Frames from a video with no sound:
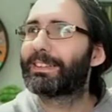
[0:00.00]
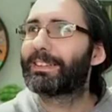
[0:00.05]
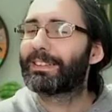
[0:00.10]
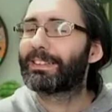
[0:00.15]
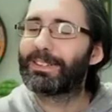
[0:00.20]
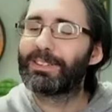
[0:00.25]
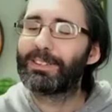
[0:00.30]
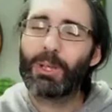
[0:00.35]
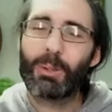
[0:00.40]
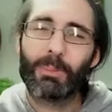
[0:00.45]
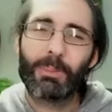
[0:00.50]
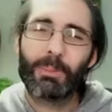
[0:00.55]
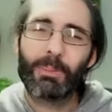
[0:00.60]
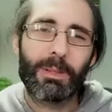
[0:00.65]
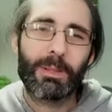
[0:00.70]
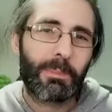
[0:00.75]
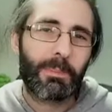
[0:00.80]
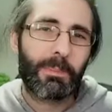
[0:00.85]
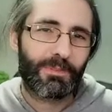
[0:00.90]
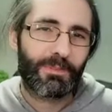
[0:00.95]
Normally,
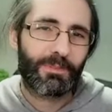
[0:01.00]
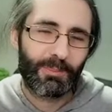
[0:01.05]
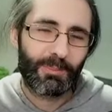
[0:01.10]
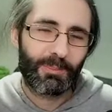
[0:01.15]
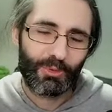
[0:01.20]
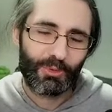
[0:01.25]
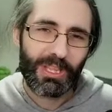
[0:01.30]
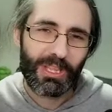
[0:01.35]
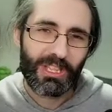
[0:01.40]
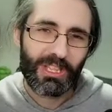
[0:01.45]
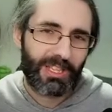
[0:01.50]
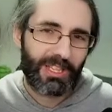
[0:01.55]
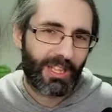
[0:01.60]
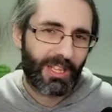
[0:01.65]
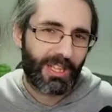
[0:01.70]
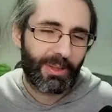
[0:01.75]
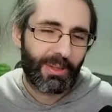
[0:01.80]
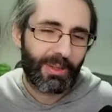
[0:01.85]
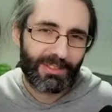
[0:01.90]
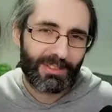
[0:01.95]
people from Twitch, they're
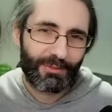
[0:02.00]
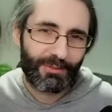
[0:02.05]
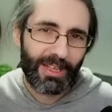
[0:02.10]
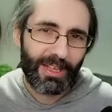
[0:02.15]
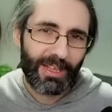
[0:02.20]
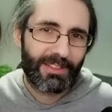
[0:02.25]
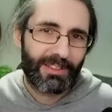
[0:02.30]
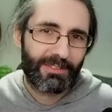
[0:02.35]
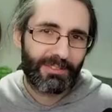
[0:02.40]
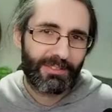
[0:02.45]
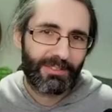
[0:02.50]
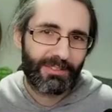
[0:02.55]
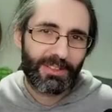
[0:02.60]
always afraid of even